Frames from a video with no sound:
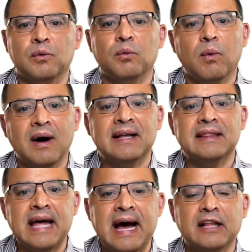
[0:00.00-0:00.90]

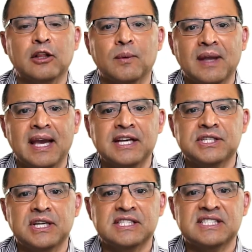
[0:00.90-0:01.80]
what that
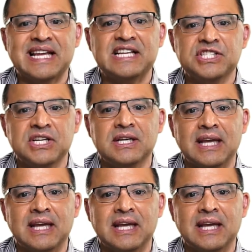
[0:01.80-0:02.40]
location extension